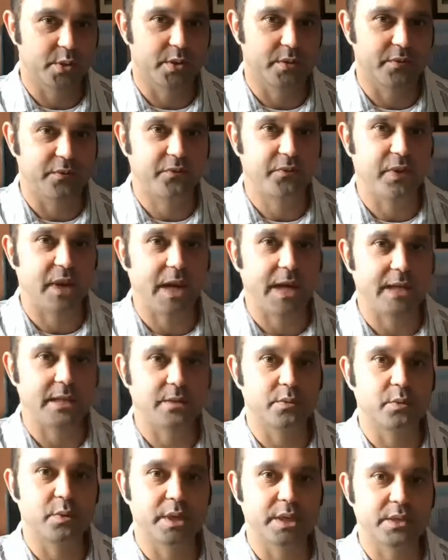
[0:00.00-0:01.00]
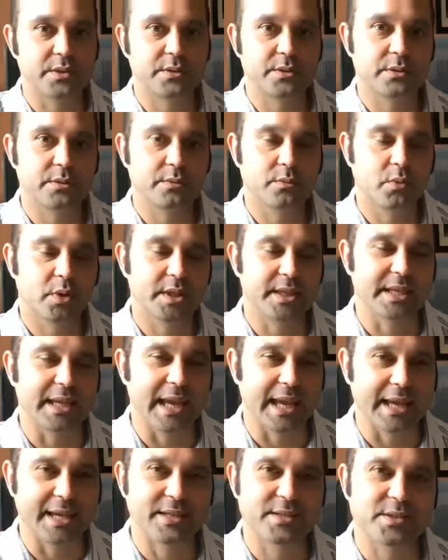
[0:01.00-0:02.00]
can find what the
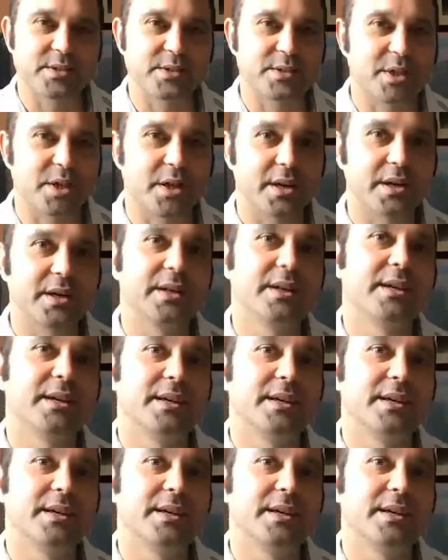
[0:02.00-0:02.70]
answers are,